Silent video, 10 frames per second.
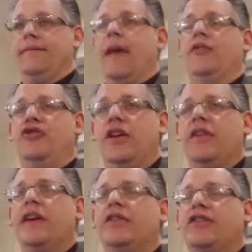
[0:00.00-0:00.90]
And
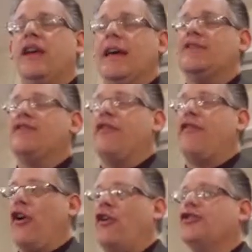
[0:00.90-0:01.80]
this is the
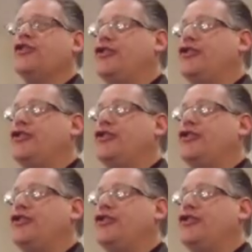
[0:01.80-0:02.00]
first